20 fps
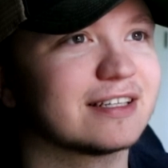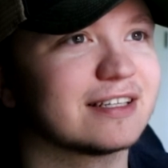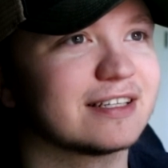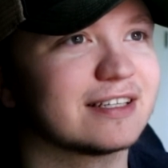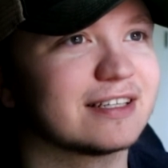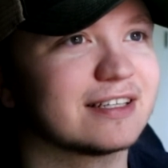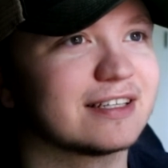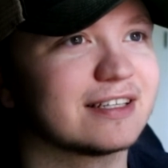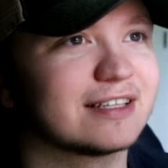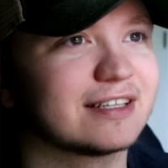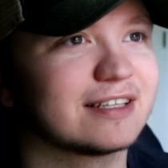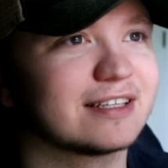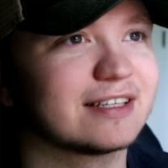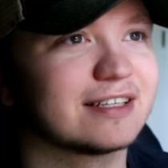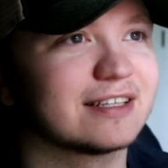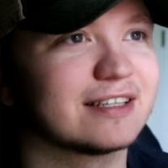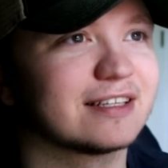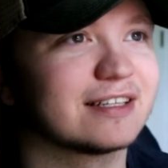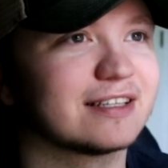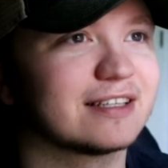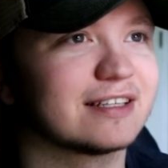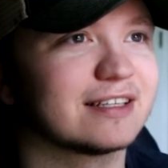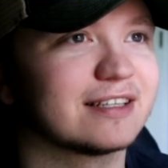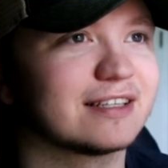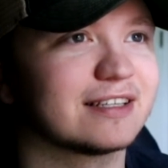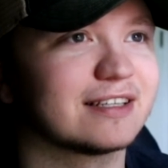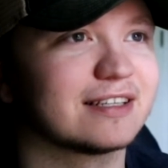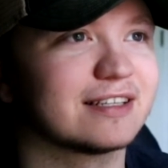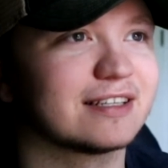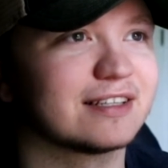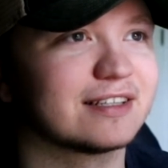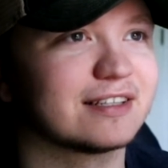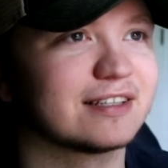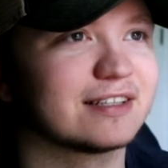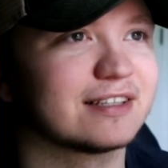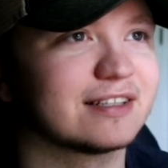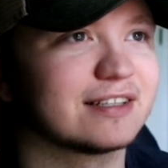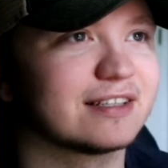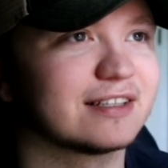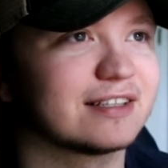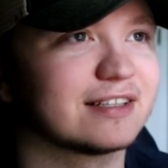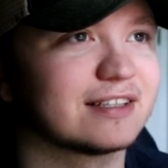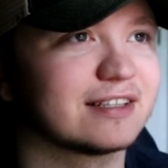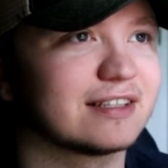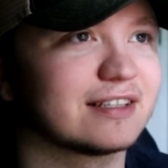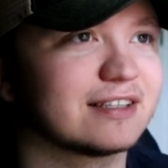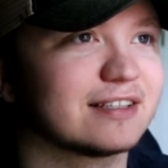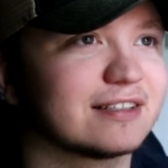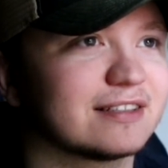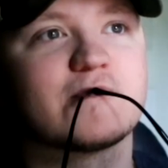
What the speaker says: [no speech]